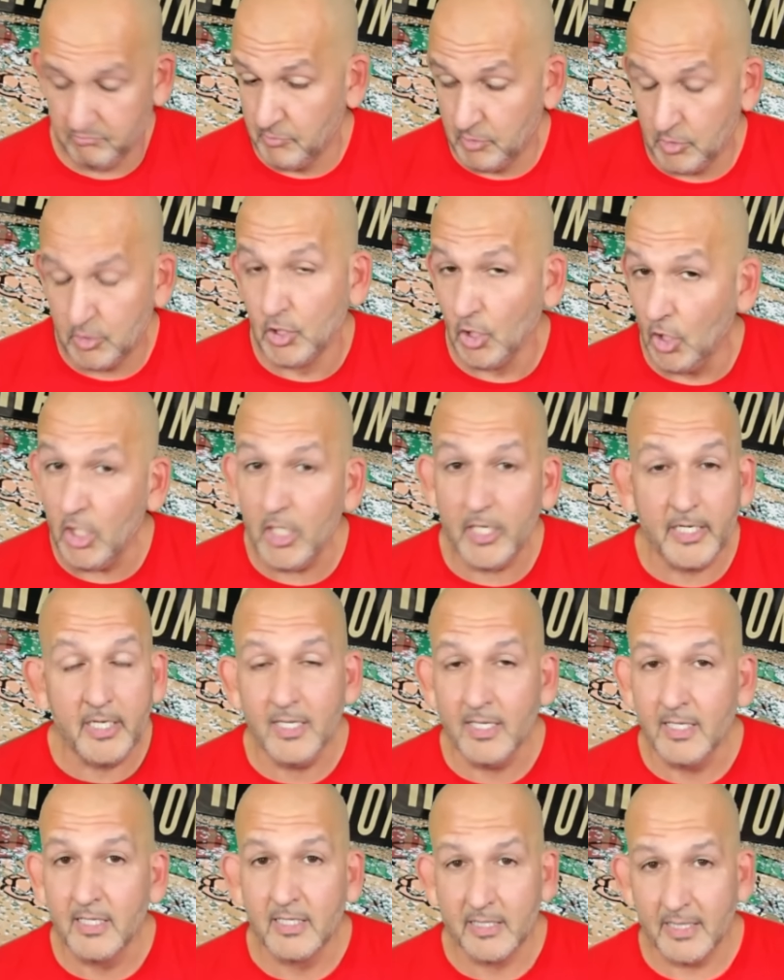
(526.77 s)
good
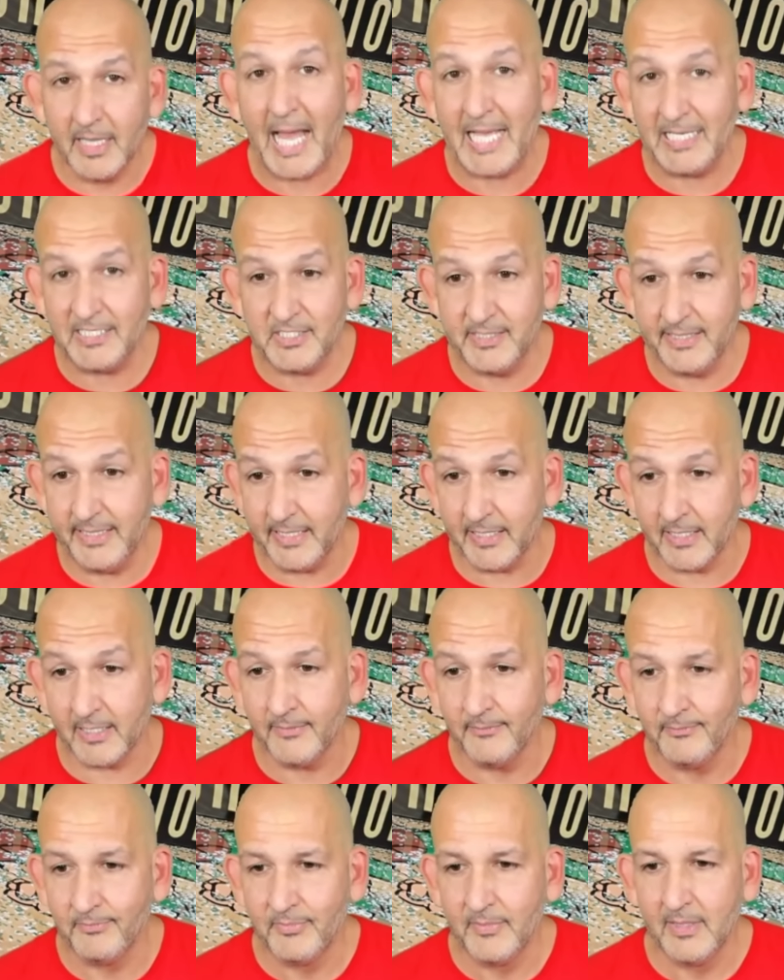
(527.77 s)
last year,
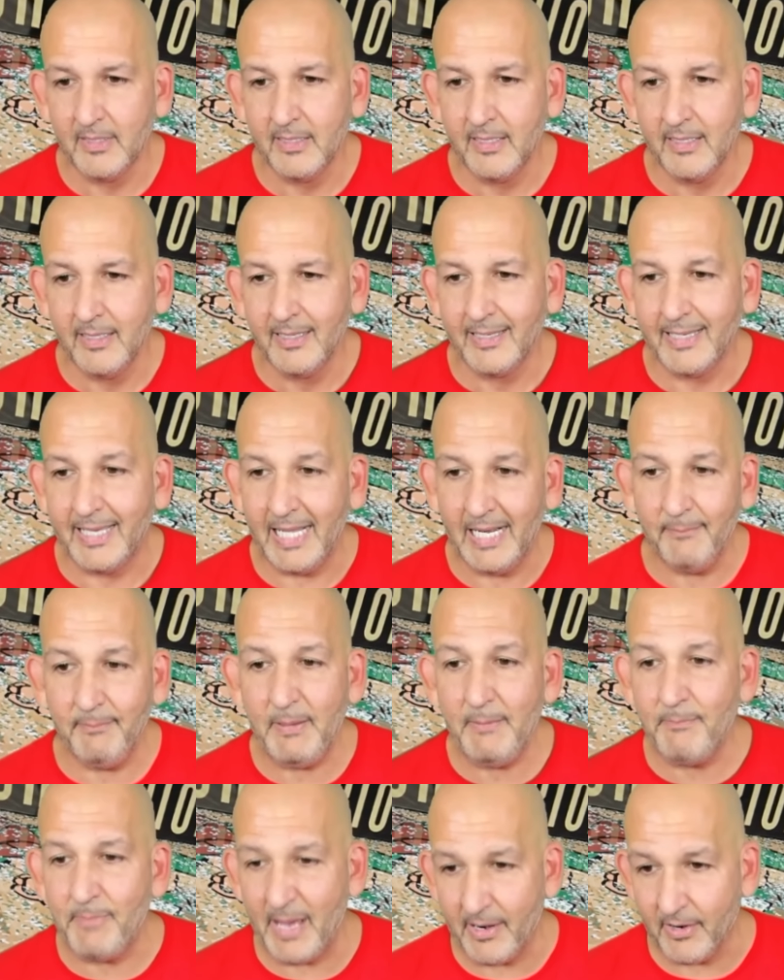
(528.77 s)
can it be
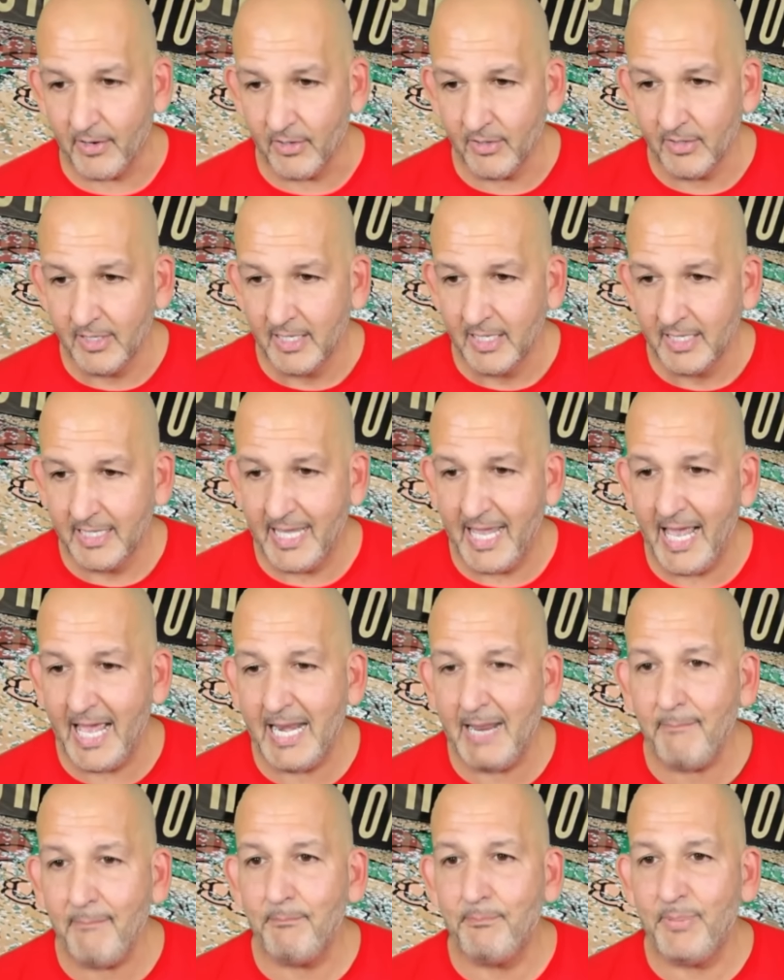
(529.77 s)
better? Can
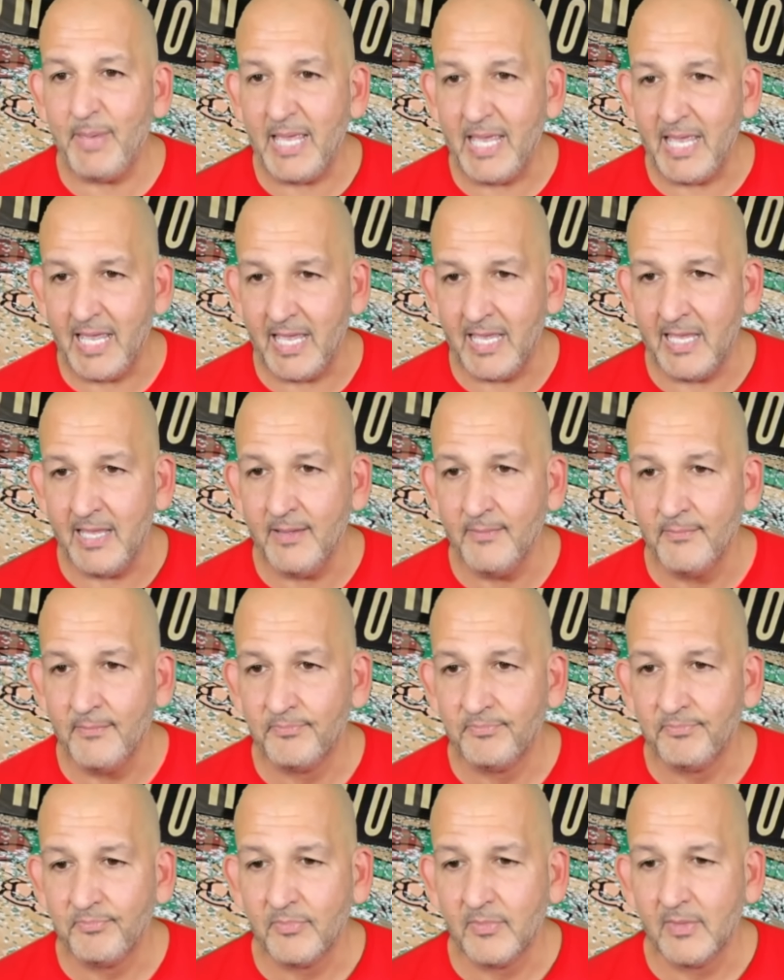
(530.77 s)
it be
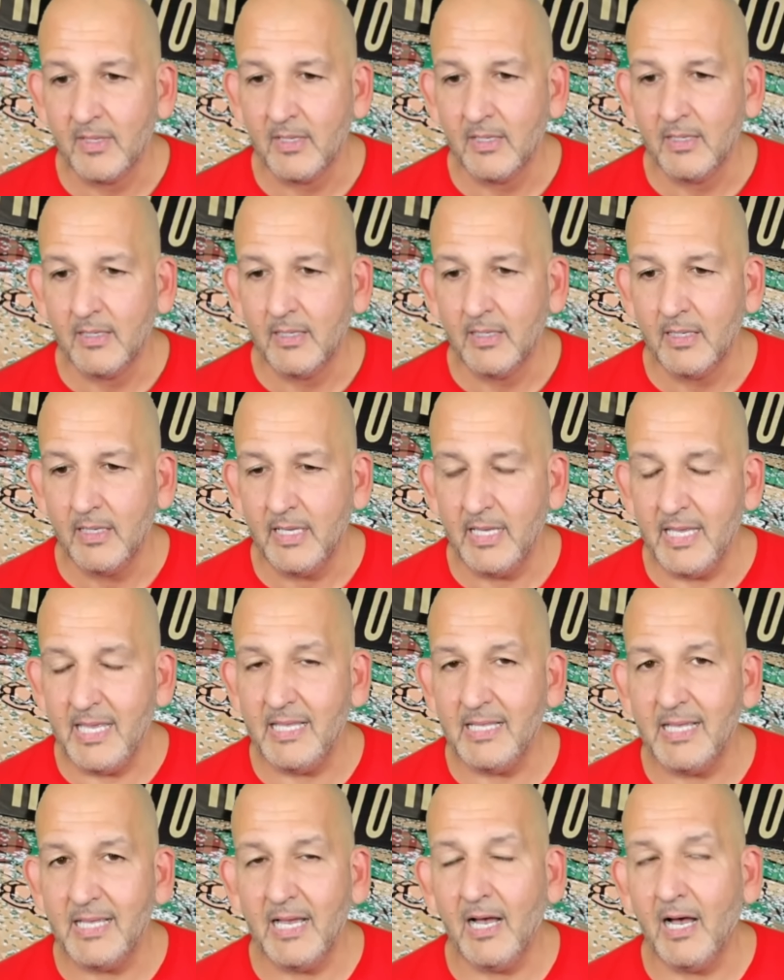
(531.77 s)

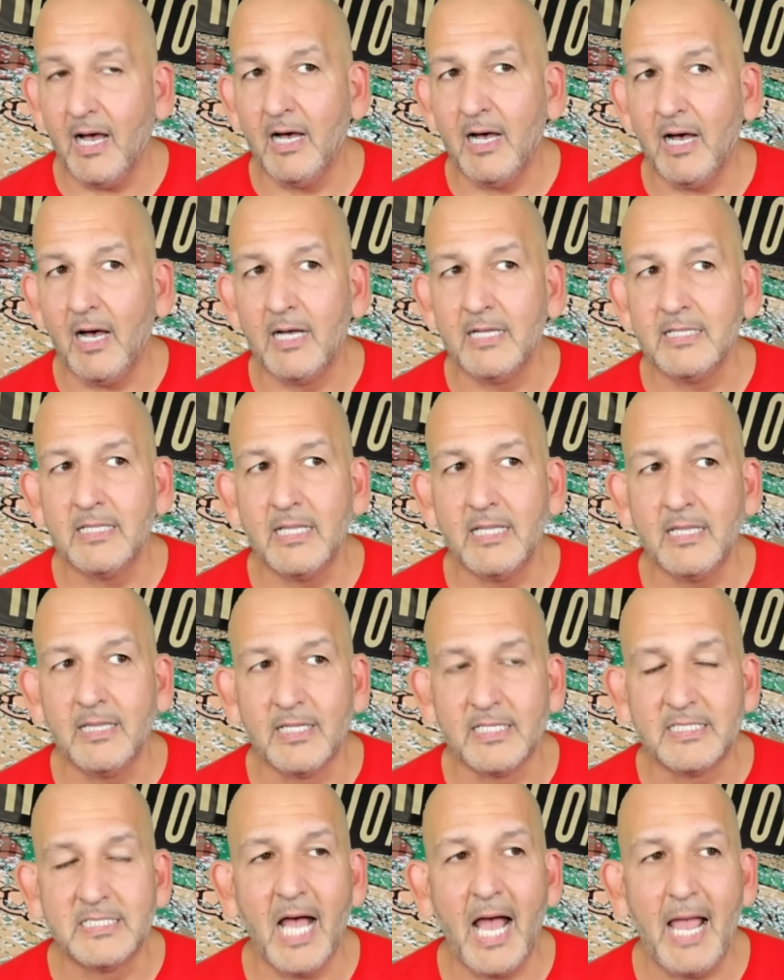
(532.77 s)
uh, uh,
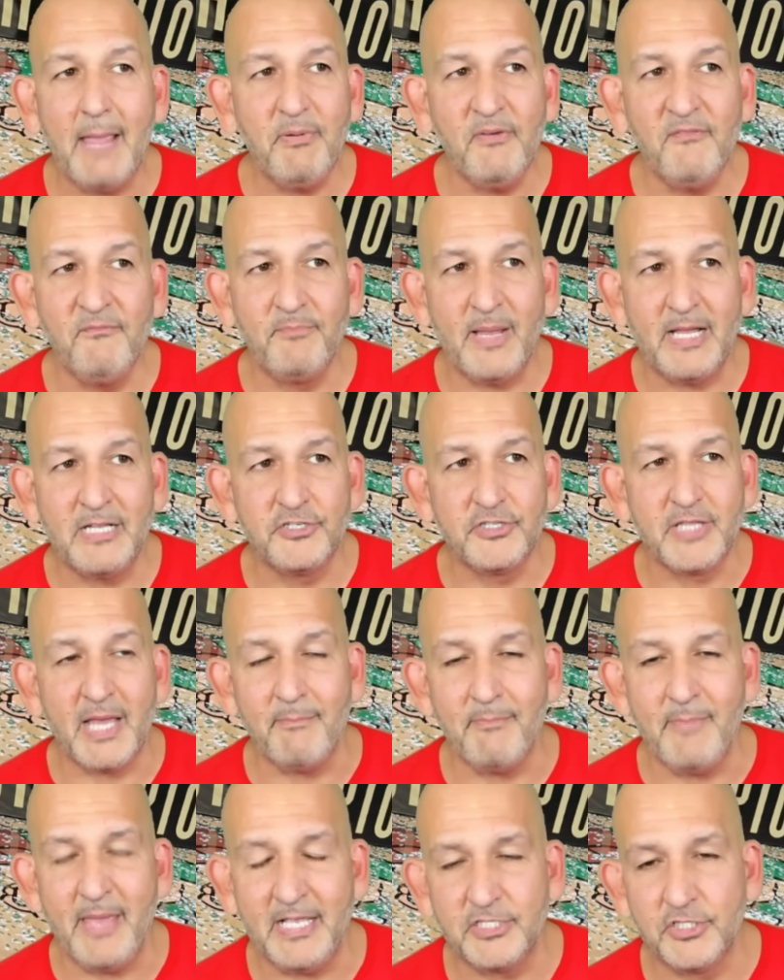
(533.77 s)
the type of bench that
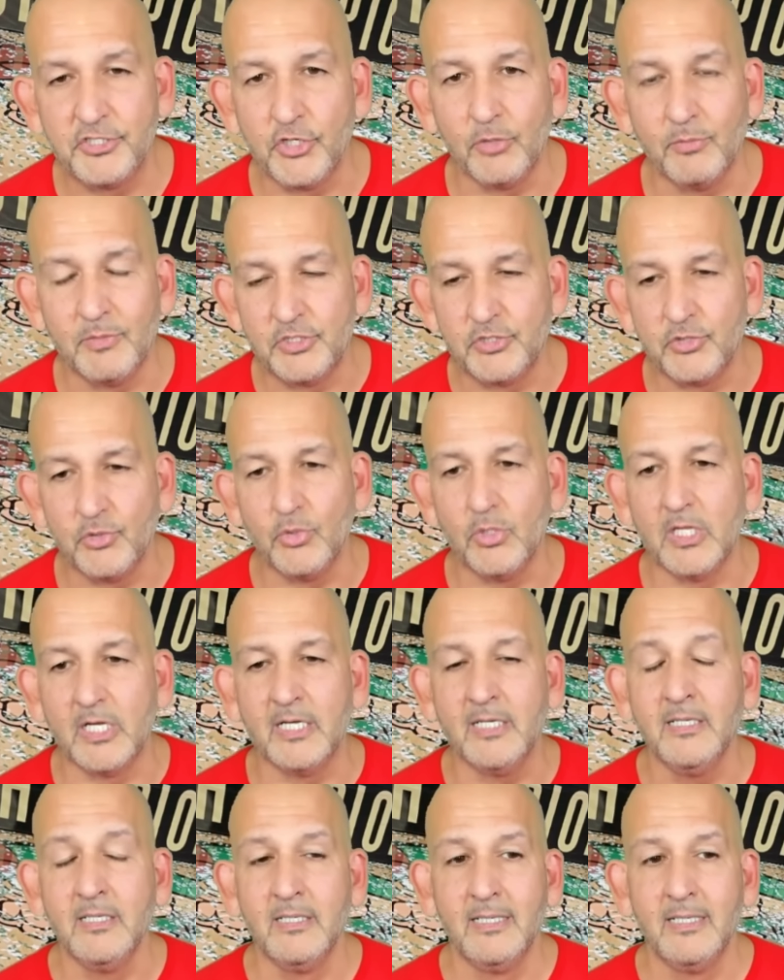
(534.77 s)
makes Joe
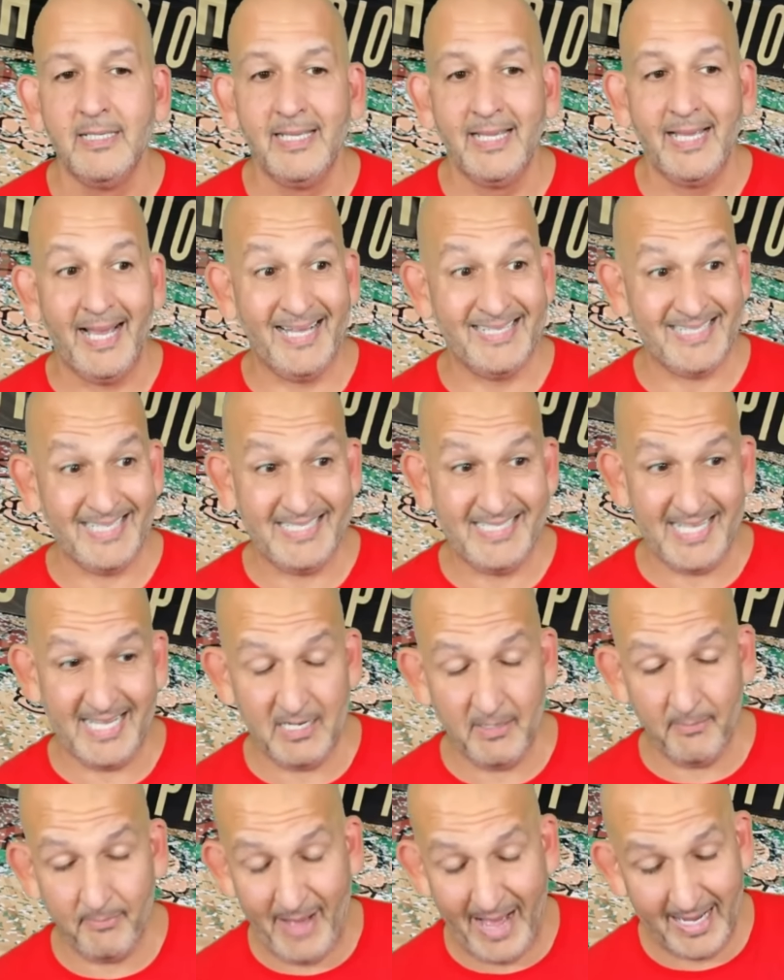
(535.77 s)
Mazzulla, as I said
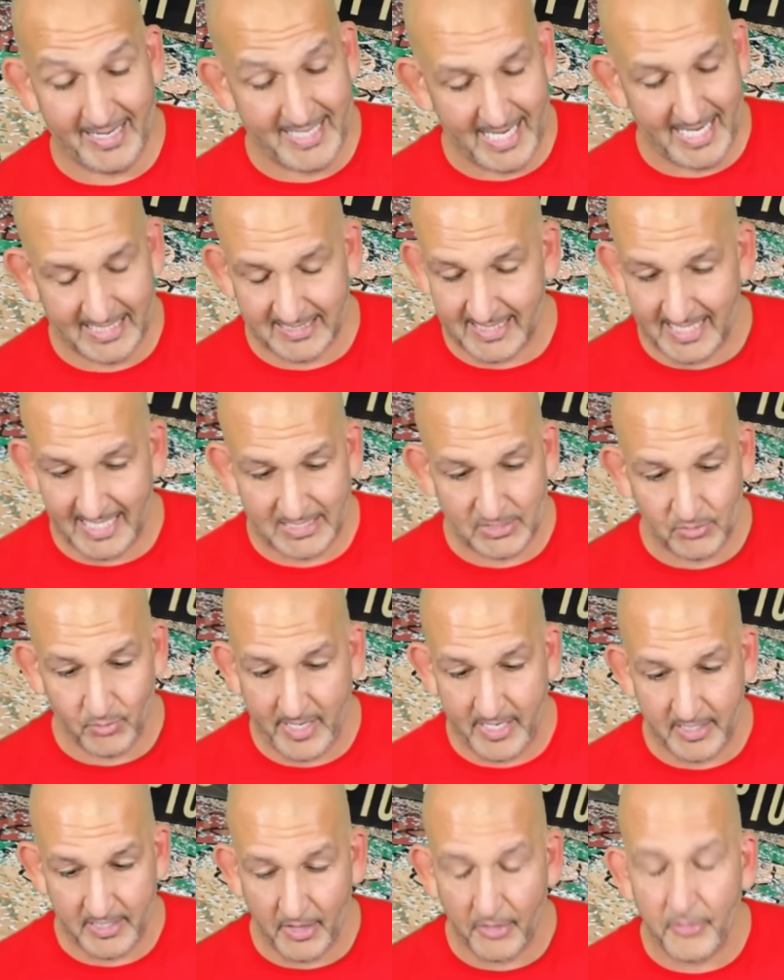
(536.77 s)
in a podcast last
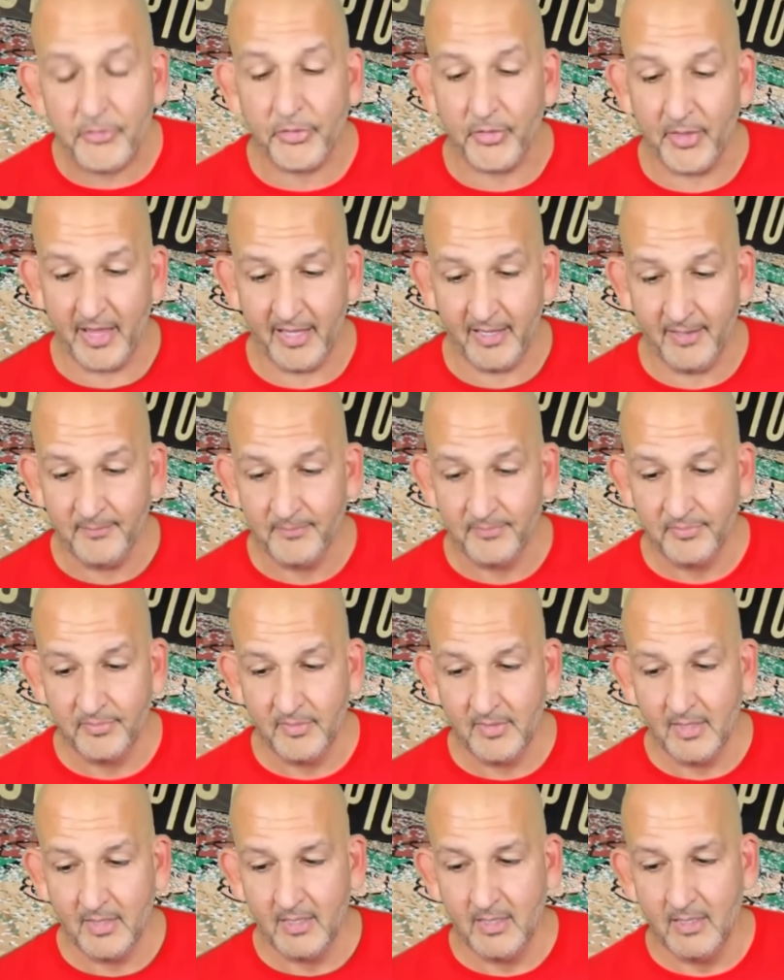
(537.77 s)
week, another thing,
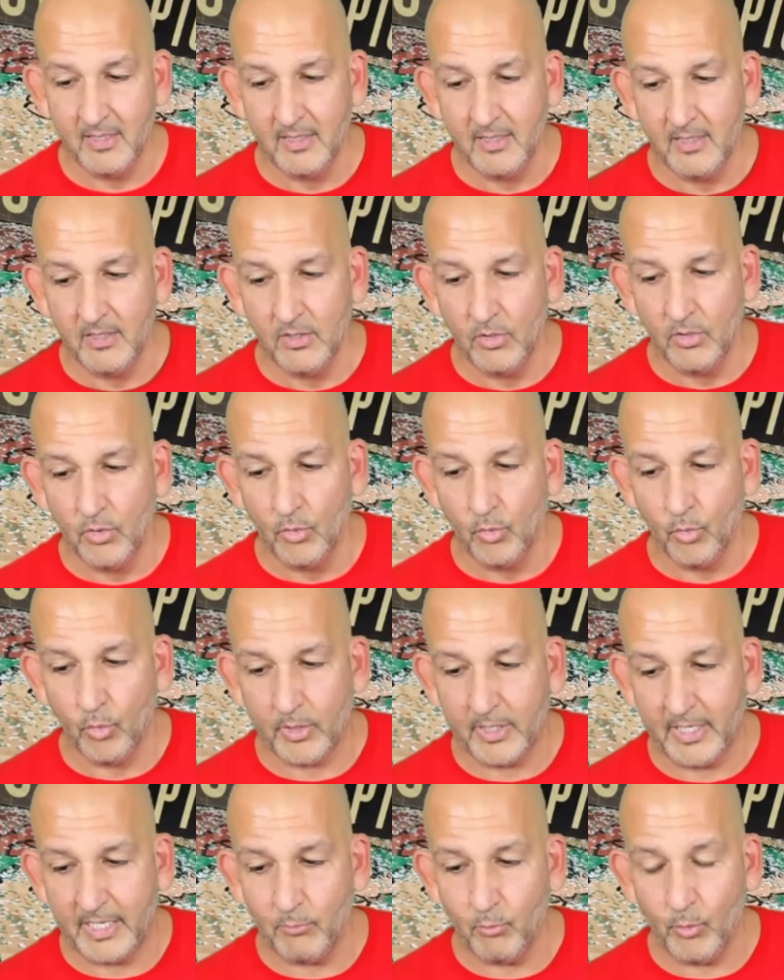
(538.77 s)

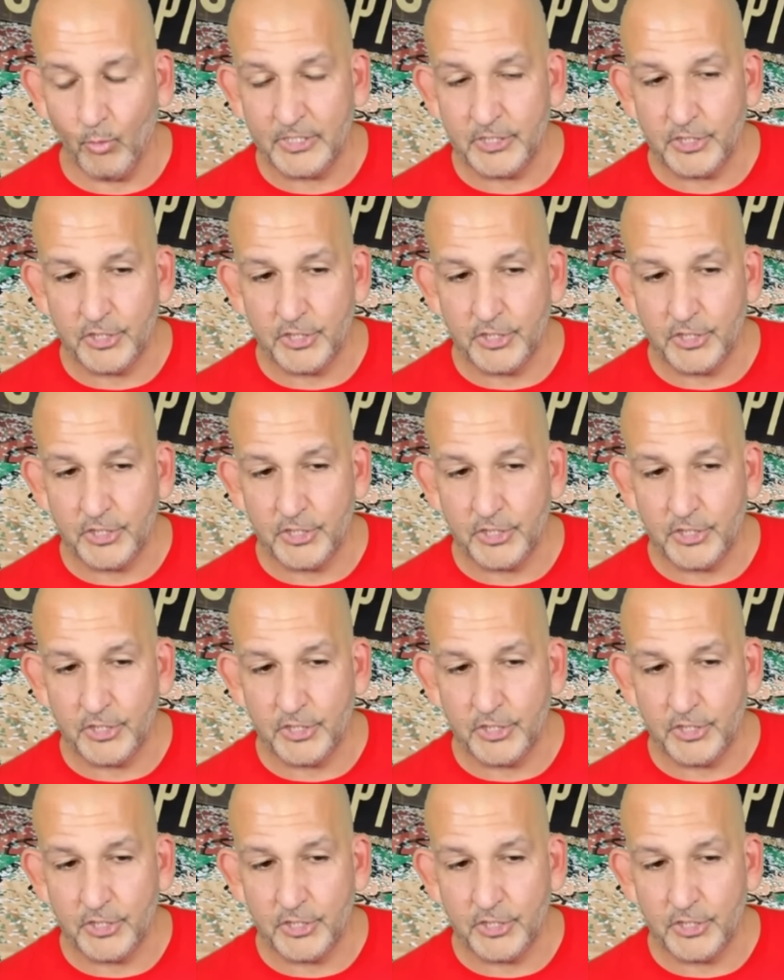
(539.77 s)
can, when